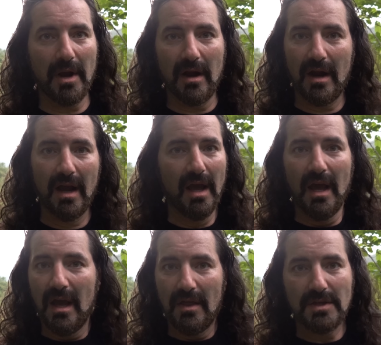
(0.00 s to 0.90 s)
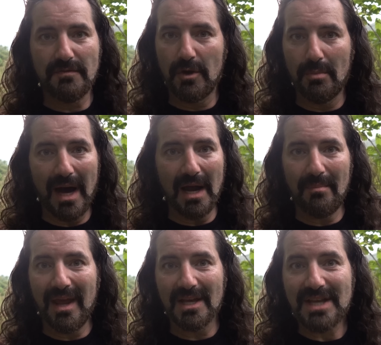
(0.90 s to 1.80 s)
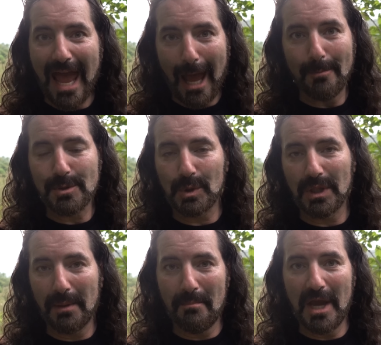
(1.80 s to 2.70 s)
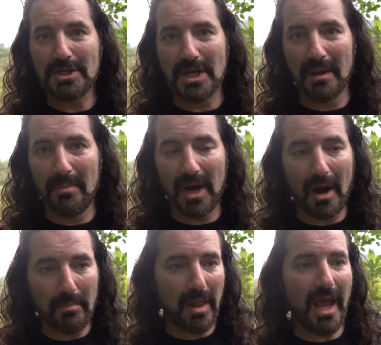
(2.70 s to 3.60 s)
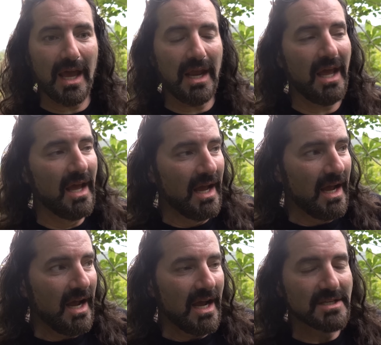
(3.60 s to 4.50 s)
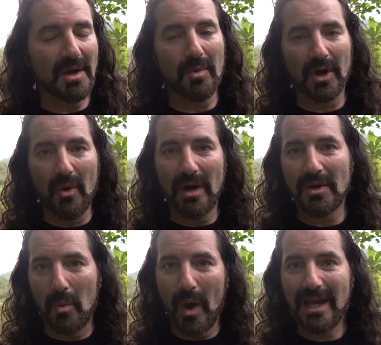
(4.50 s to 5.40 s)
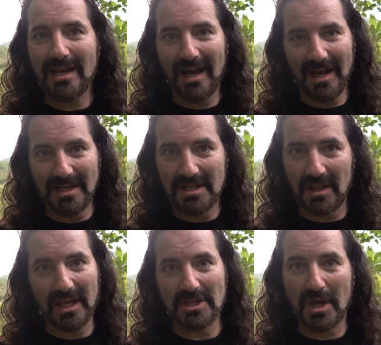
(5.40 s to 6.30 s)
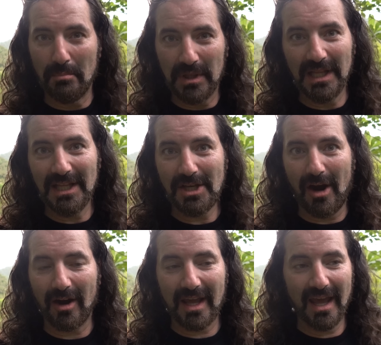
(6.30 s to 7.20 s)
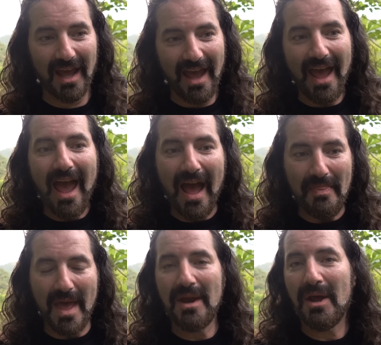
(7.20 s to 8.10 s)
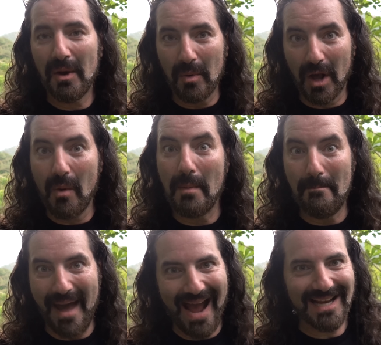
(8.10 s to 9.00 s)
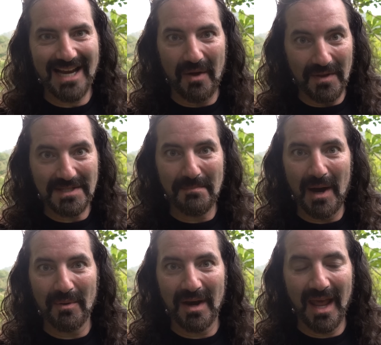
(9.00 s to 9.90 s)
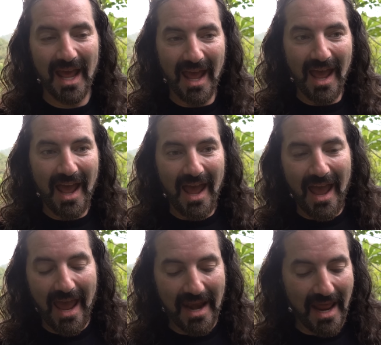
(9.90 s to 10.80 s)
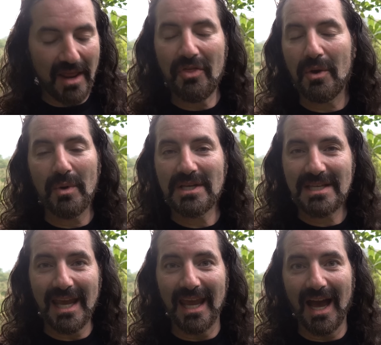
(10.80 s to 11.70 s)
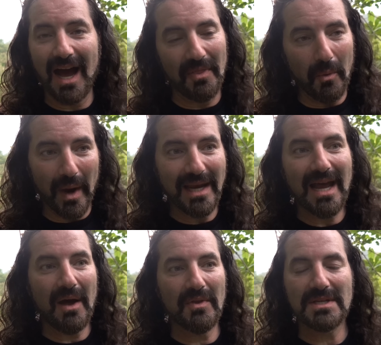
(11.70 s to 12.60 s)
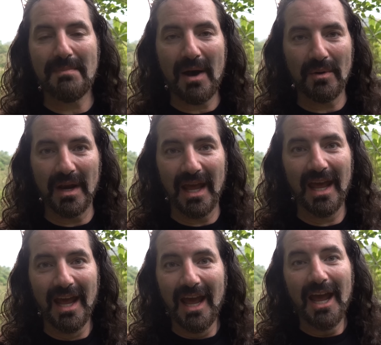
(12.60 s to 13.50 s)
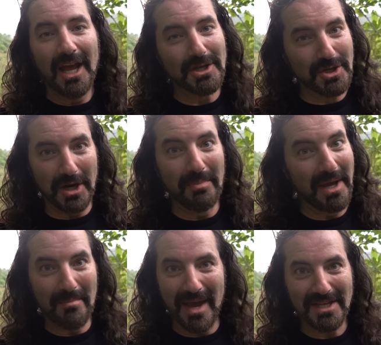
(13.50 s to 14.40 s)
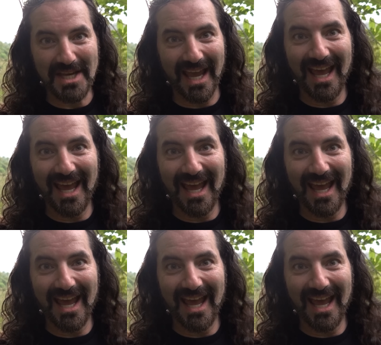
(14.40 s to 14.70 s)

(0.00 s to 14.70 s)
here. This view behind me is absolutely amazing, but our plan is that we're going to wait until it gets completely dark, and then we're going back down this mountain, and anything we see on the way down this mountain is going to be amazing.